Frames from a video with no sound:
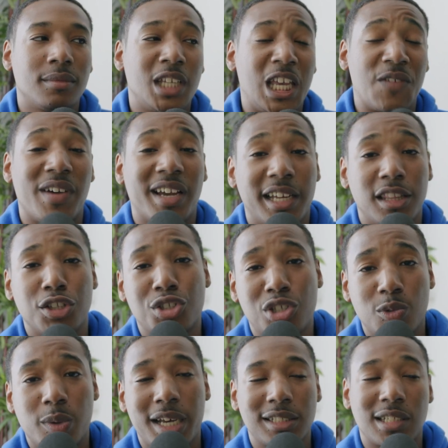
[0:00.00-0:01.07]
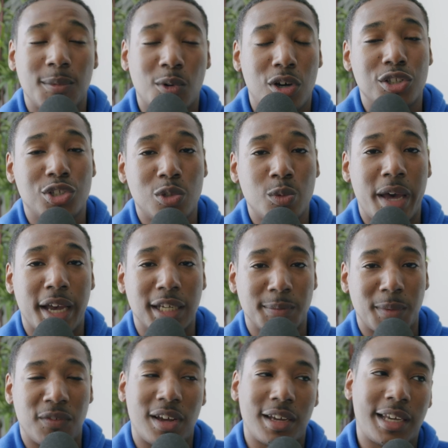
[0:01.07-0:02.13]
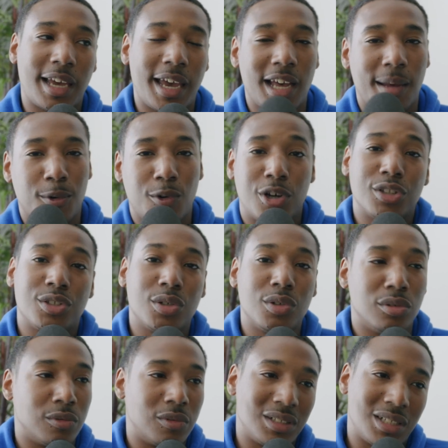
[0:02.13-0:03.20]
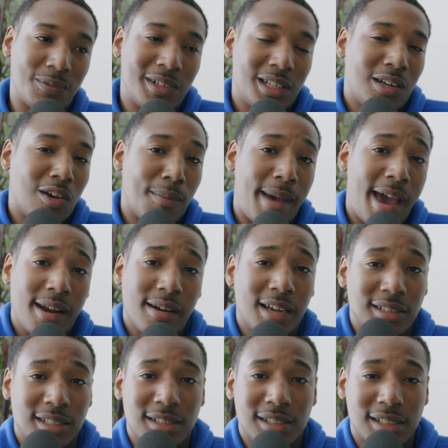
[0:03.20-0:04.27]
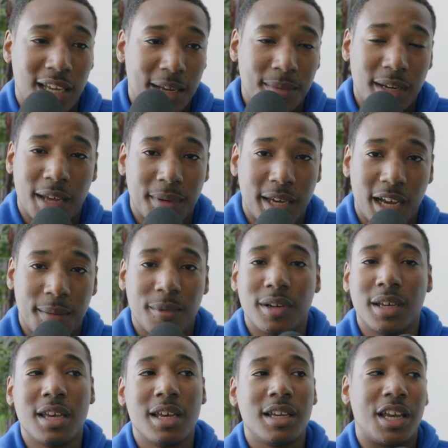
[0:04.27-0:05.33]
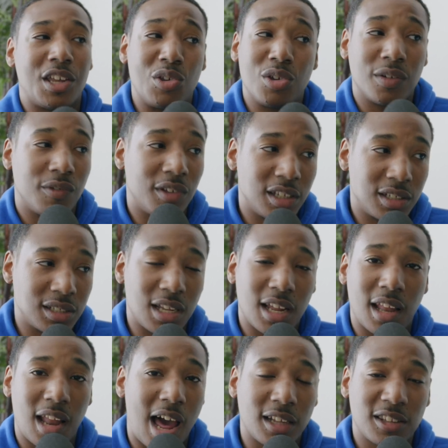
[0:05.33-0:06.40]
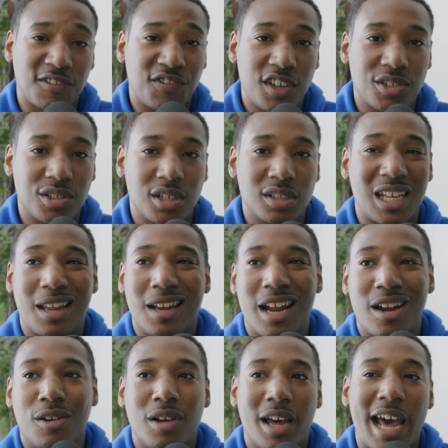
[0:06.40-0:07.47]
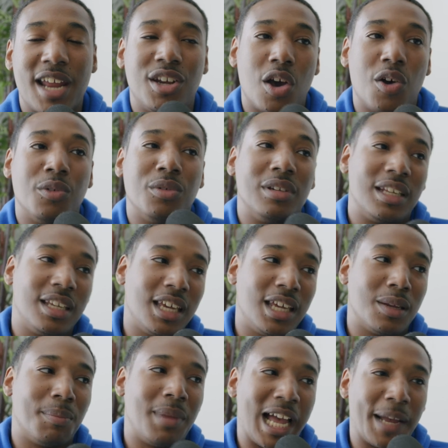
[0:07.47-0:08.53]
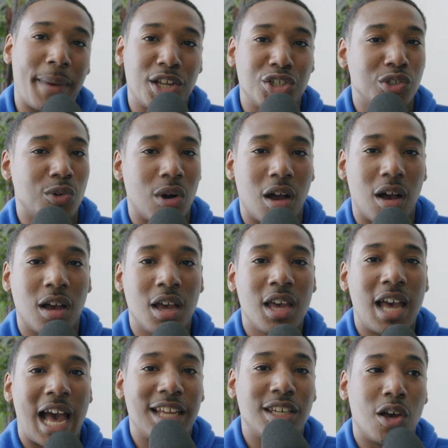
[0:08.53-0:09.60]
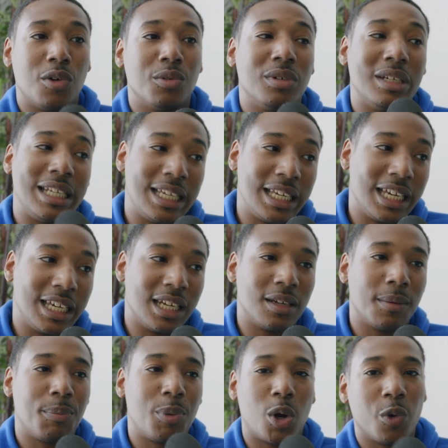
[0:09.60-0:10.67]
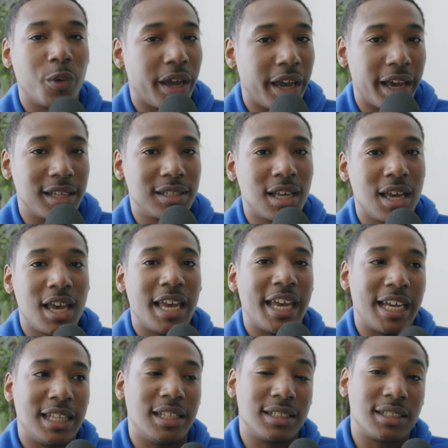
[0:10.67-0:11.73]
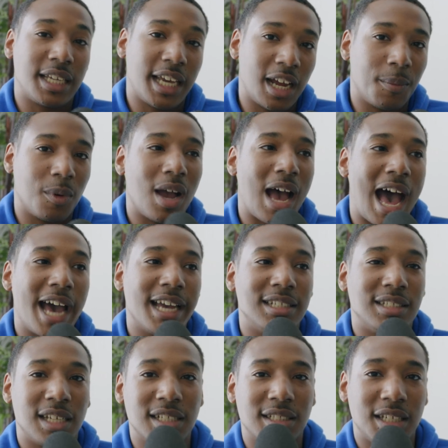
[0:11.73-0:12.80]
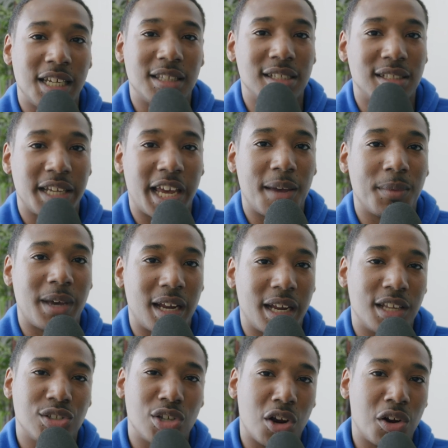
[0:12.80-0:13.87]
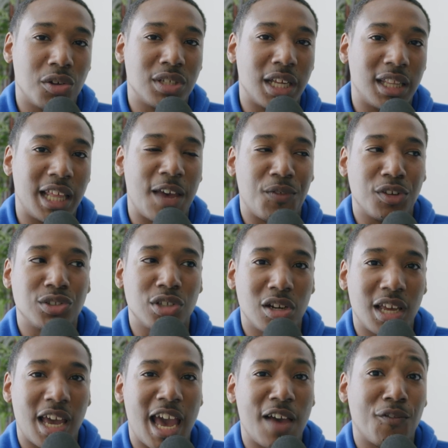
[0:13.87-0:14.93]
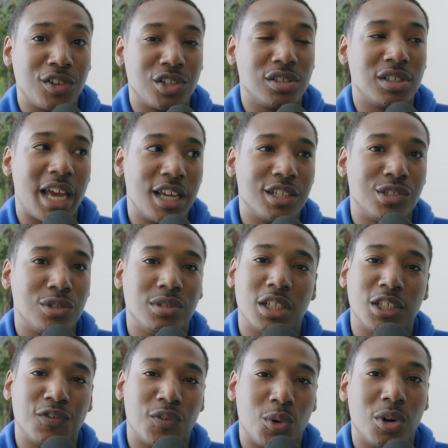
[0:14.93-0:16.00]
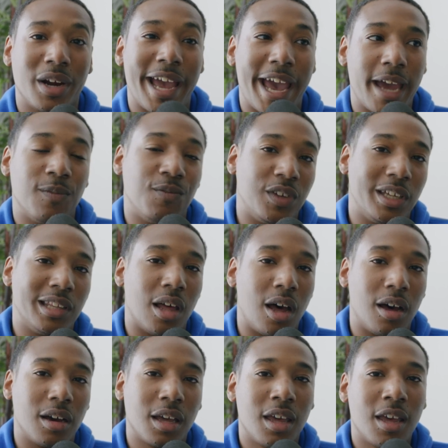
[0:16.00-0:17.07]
If I get the 2X, I'm going 2X. But if I can't, I'm going 2, which it really don't matter because it's the same damn camera, and you can really just unlock the features. And I don't need Blackmagic Raw. I don't need ProRes, in this camera. I just need the same kind of internals that the FX30 have, which is H.264 at Vlog.